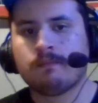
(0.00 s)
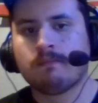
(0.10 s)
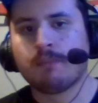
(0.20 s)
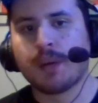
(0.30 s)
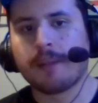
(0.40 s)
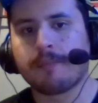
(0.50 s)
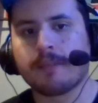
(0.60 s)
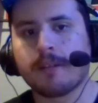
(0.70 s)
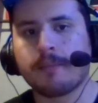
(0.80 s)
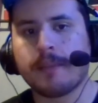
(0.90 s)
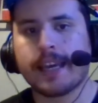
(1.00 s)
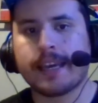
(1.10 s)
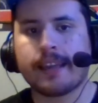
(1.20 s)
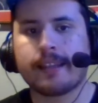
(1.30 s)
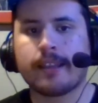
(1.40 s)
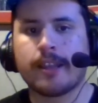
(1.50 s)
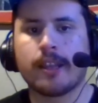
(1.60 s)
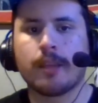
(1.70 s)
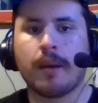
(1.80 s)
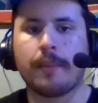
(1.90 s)
But the main
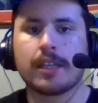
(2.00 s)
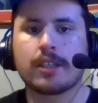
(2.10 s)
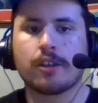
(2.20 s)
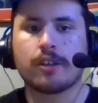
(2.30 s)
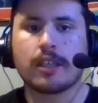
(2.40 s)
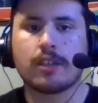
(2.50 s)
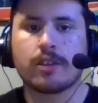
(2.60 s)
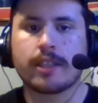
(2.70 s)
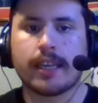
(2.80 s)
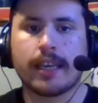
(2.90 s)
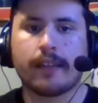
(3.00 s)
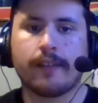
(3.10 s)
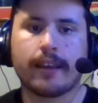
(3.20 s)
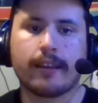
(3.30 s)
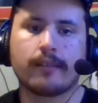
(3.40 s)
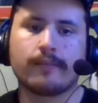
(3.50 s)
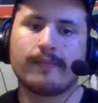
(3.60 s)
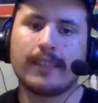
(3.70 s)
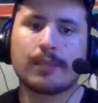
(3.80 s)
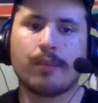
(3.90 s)
the prime minister is interesting. Like
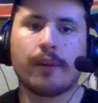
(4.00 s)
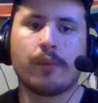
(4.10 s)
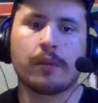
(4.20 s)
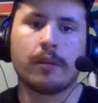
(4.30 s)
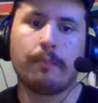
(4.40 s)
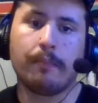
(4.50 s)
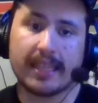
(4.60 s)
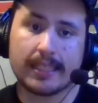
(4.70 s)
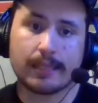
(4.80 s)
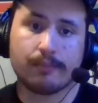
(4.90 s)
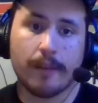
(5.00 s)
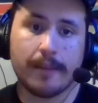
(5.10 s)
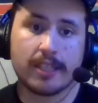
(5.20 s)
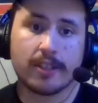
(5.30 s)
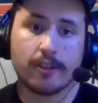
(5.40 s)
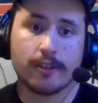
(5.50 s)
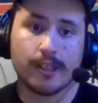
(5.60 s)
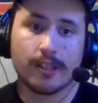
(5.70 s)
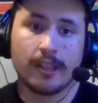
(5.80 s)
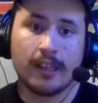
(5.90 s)
he's probably one of the best prime
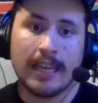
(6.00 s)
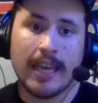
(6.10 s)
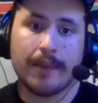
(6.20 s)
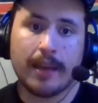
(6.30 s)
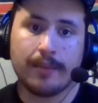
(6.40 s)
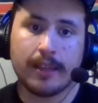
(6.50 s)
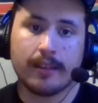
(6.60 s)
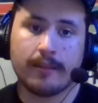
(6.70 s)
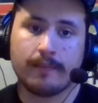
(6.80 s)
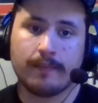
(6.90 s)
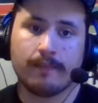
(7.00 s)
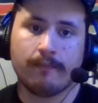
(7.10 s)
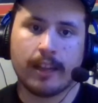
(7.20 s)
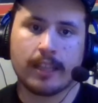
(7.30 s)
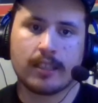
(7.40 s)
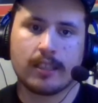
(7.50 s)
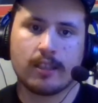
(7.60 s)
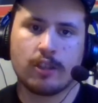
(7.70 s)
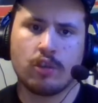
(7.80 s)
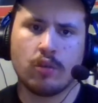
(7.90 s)
ministers in my opinion. And it's
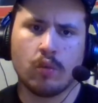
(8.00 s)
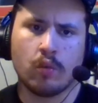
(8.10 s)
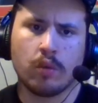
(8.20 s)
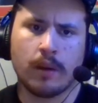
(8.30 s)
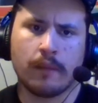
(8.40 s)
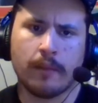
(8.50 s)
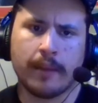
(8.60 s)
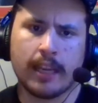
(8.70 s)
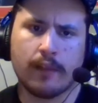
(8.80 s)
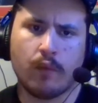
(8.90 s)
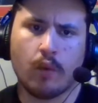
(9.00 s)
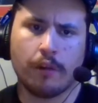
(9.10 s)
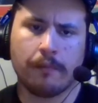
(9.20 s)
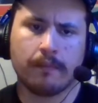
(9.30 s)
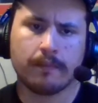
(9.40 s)
to the one from '84.